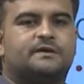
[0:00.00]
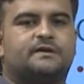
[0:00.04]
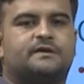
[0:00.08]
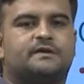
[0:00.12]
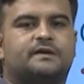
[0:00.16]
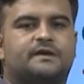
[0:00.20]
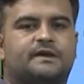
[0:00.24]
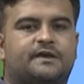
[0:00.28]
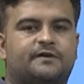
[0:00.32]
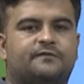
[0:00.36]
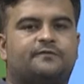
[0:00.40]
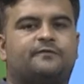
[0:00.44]

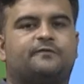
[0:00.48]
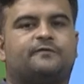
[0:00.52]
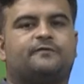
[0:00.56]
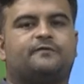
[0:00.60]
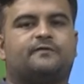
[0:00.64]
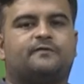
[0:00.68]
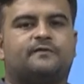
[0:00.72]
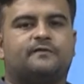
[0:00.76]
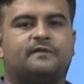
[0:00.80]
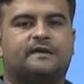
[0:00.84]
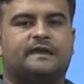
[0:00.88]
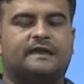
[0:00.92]

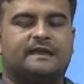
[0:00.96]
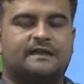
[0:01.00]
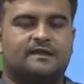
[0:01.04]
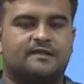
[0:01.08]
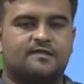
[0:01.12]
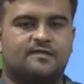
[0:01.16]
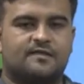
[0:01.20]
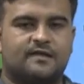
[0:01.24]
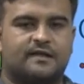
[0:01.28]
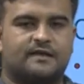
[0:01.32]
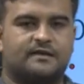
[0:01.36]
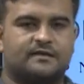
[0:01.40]
If in a
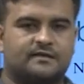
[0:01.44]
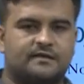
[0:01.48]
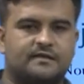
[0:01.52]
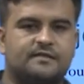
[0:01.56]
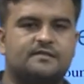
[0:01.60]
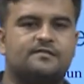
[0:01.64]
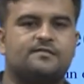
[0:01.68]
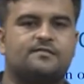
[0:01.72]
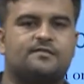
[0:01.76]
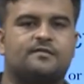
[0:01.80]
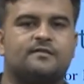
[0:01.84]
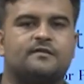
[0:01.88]

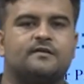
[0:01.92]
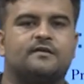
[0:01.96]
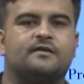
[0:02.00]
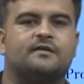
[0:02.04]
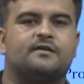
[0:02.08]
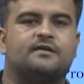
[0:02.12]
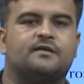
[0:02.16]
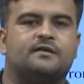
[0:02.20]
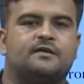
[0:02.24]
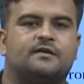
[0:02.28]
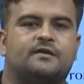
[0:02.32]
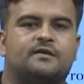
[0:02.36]
sentence
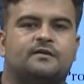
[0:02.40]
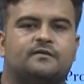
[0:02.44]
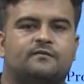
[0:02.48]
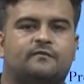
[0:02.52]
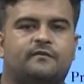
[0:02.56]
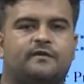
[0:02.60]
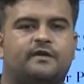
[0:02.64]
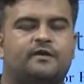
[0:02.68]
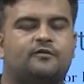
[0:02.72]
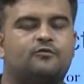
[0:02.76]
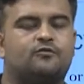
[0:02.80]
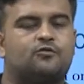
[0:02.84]

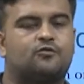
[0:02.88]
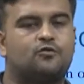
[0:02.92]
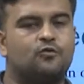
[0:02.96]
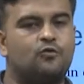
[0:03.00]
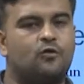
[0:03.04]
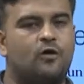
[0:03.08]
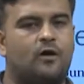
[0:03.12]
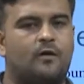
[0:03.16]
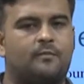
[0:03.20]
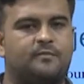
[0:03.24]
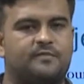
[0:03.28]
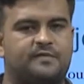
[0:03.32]
we have
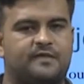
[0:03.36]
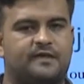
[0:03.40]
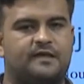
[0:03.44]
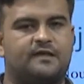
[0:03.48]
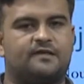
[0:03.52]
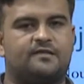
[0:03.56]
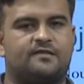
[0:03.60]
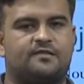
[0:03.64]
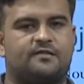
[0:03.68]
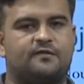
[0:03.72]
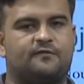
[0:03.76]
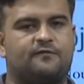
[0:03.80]
two
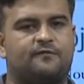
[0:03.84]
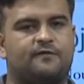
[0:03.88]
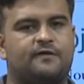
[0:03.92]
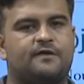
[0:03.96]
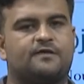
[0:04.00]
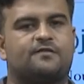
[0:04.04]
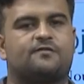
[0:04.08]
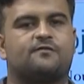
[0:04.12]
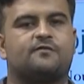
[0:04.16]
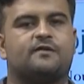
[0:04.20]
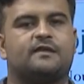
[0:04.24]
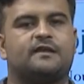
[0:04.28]
objects, the
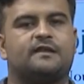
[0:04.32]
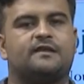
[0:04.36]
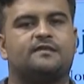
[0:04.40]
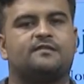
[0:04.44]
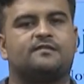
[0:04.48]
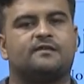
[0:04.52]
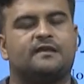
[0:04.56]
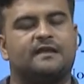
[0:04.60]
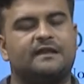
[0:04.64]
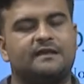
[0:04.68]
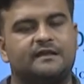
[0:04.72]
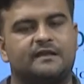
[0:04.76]
first one
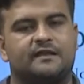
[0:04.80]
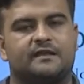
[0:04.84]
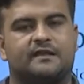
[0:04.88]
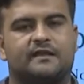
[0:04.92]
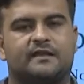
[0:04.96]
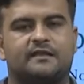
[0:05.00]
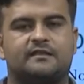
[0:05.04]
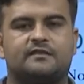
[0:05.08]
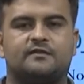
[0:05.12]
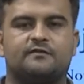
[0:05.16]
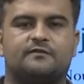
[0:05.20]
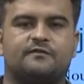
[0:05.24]
is
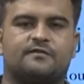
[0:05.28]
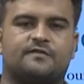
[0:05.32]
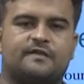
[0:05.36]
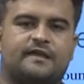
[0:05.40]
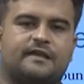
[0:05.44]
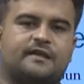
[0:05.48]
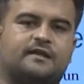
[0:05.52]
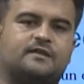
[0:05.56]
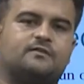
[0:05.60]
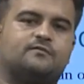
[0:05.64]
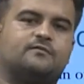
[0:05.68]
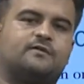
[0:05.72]
indirect, the
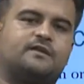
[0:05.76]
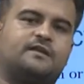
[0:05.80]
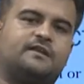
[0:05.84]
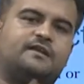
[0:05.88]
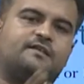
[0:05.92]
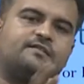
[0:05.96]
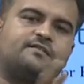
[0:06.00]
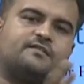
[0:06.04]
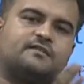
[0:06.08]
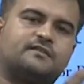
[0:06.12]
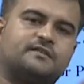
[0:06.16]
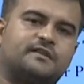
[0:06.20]
second one
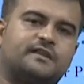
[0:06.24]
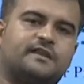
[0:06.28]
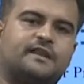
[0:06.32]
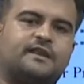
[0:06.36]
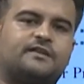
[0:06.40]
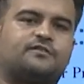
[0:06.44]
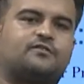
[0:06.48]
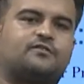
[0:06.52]
is direct